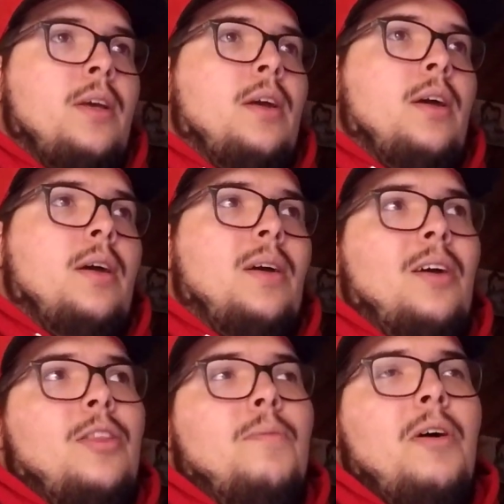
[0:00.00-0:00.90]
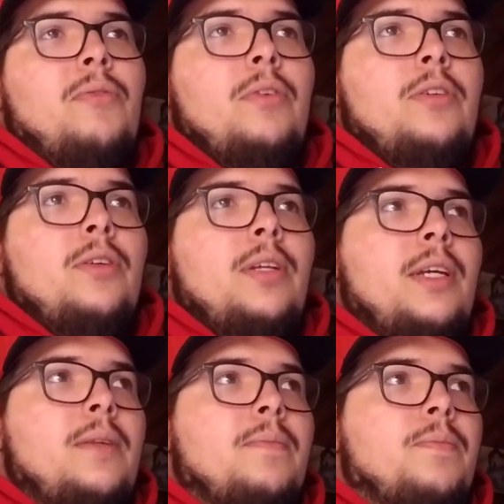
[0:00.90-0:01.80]
The muffler
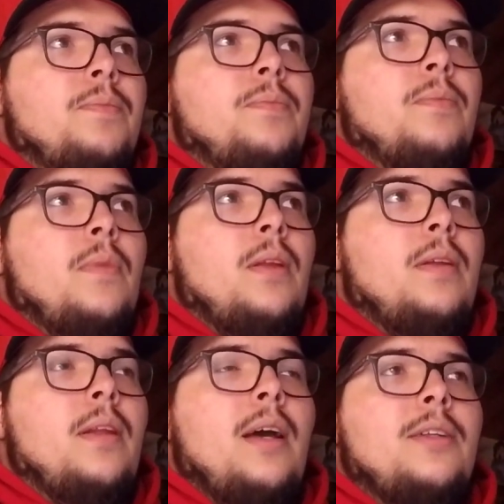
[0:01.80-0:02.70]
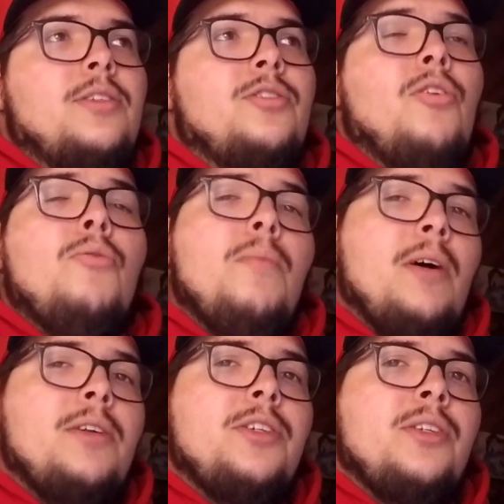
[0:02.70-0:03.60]
delete, not so
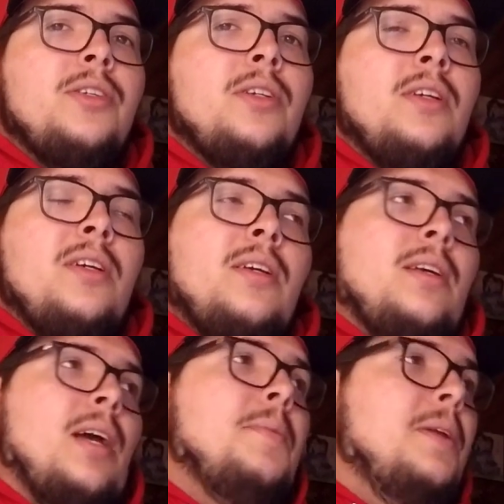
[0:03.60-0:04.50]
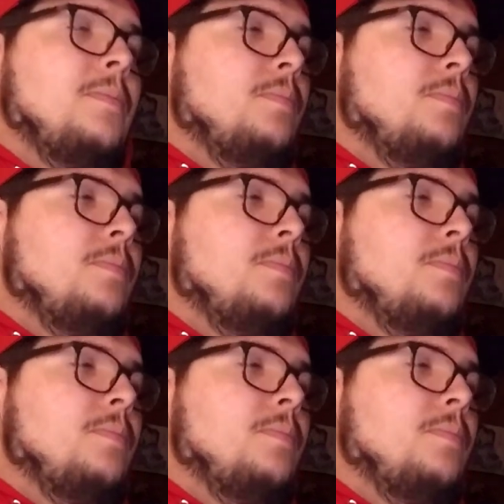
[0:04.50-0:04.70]
much. I mean,